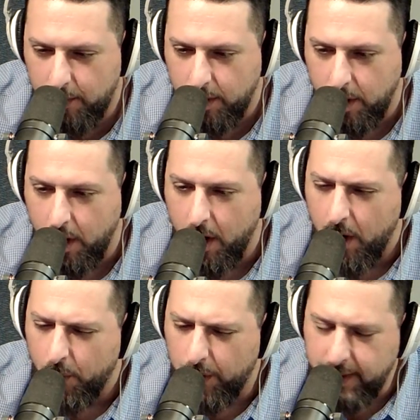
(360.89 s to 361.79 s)
Yeah, yeah.
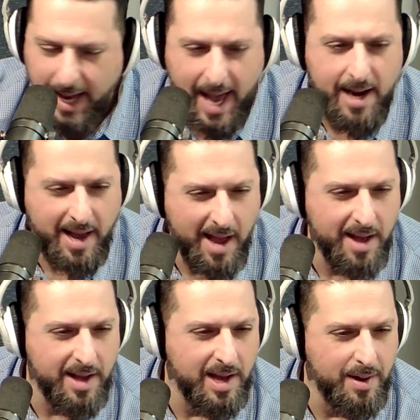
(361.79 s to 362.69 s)
Where they had a a,